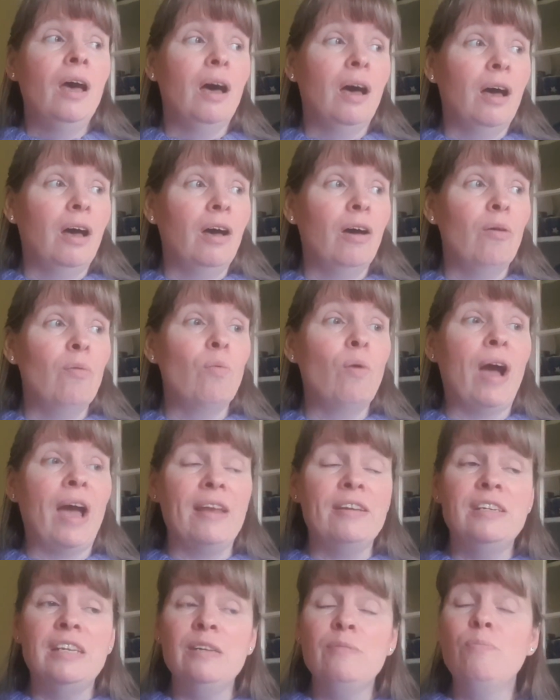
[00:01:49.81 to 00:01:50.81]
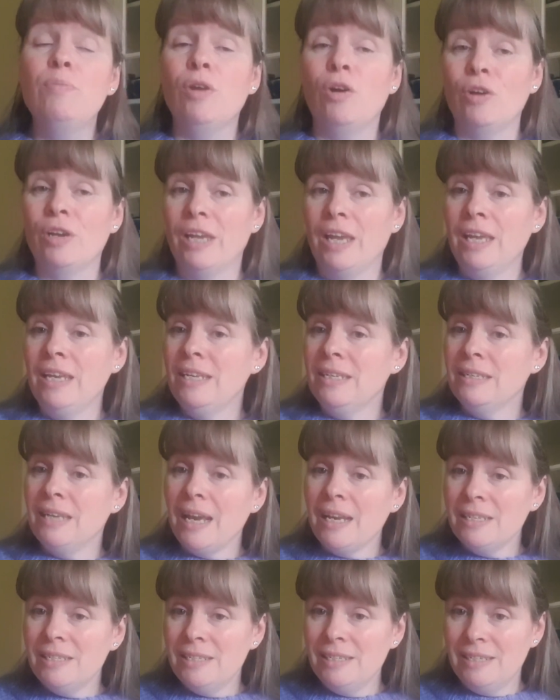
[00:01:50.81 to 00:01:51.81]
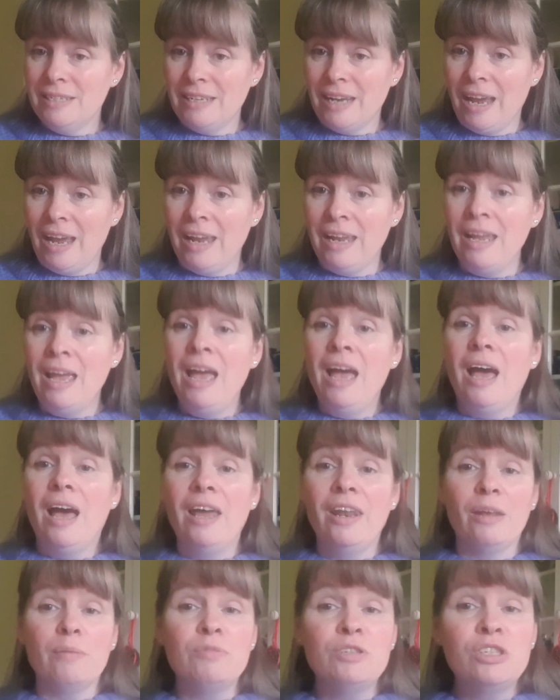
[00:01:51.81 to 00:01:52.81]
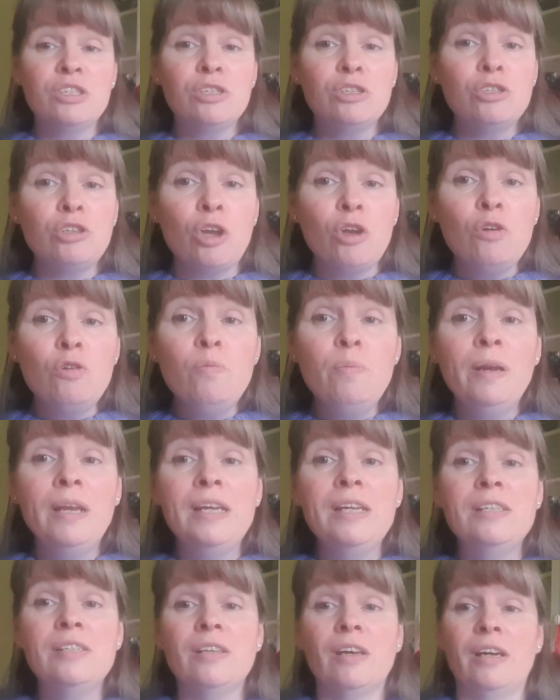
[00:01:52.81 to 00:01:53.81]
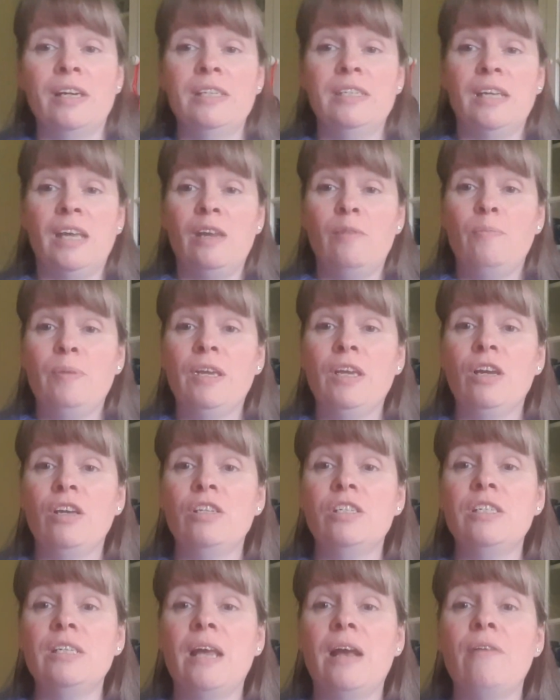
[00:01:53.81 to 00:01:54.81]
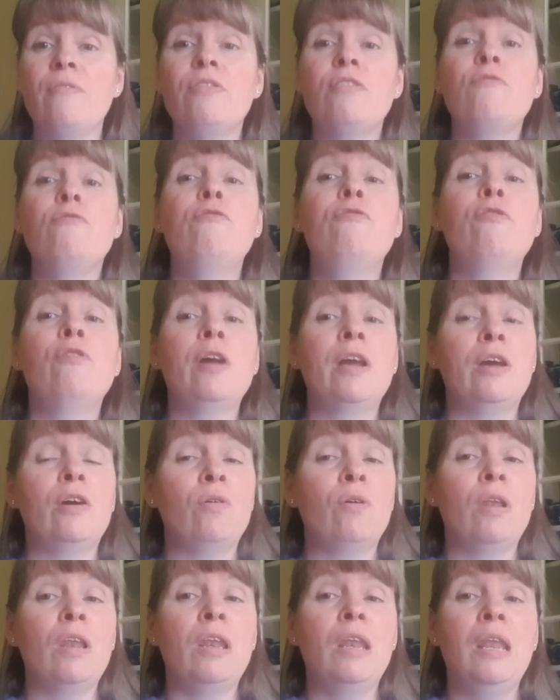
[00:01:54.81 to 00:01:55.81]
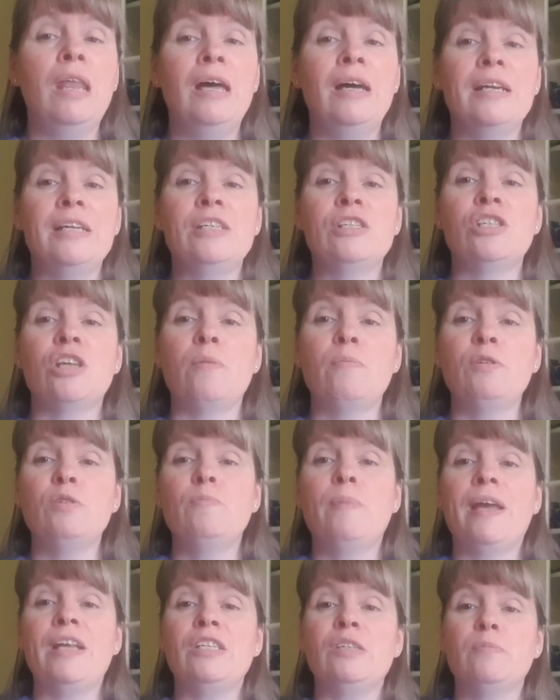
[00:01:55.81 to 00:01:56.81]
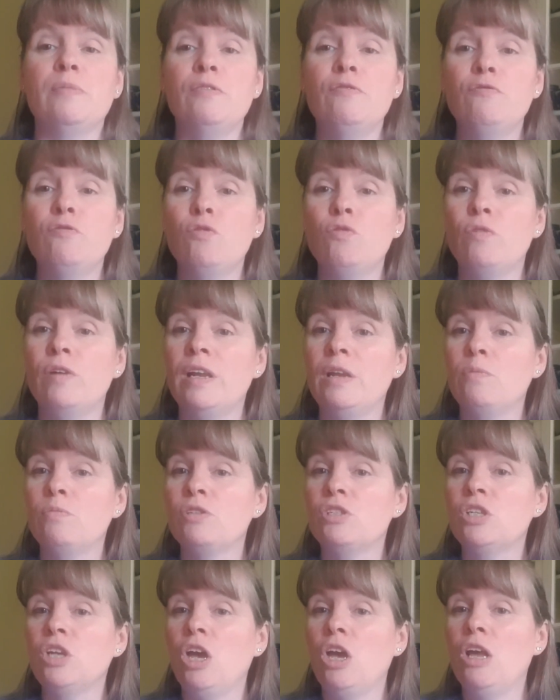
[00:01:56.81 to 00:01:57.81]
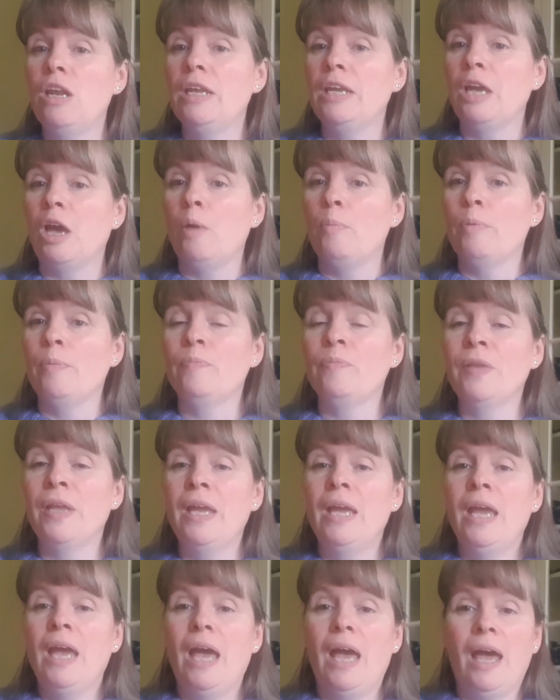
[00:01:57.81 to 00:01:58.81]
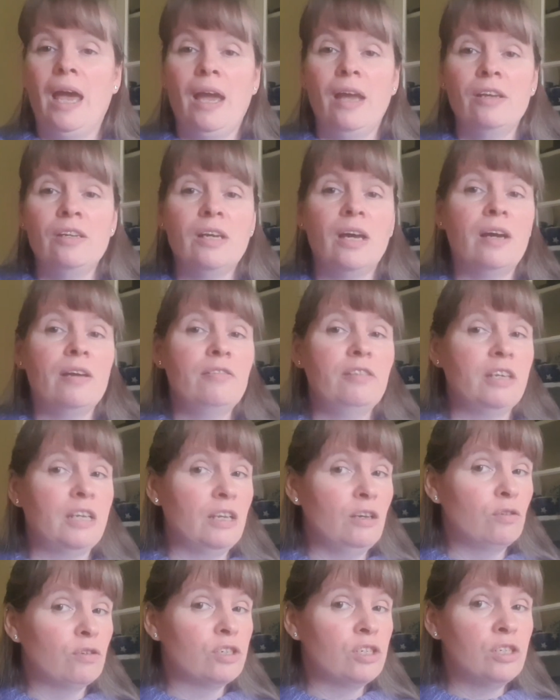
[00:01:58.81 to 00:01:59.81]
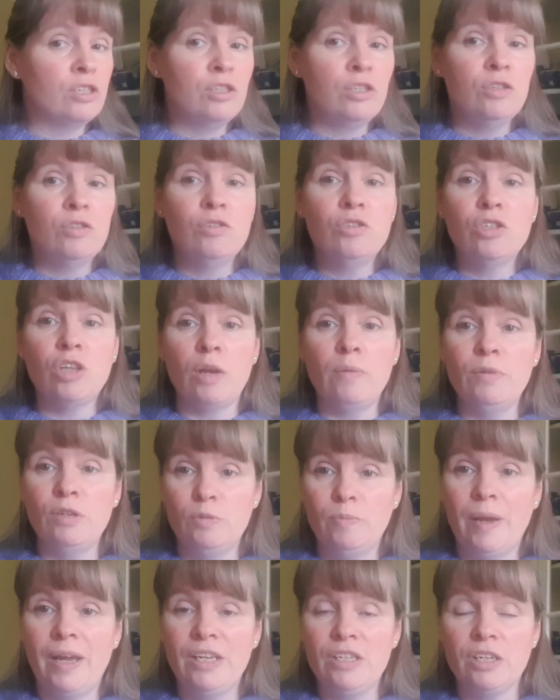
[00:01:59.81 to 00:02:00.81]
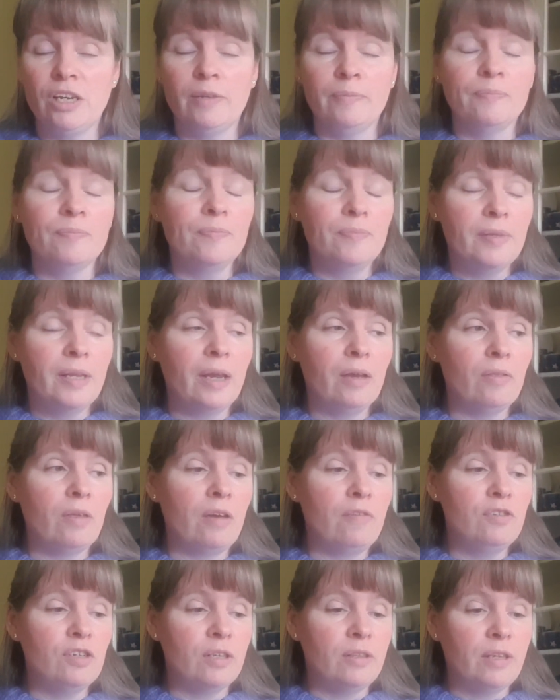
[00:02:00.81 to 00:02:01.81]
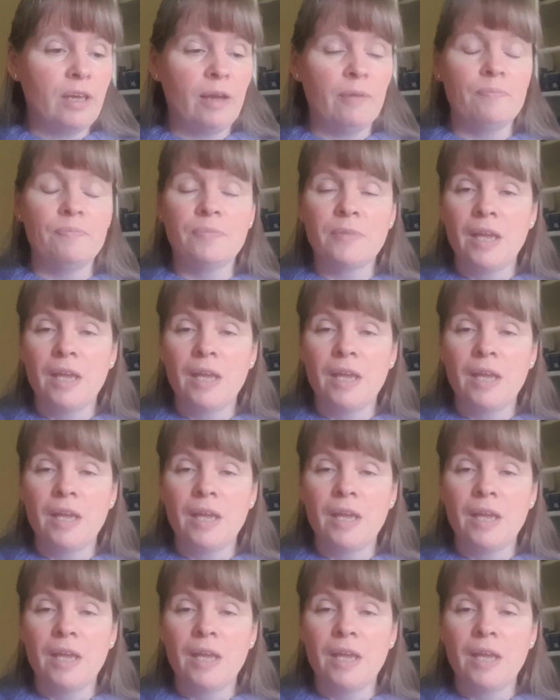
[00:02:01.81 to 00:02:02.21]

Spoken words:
I did block it yesterday, and I'm so pleased that I did, because now the frill lies so much better. Before, it was curling up, and I think it looks so much better now that I've done that.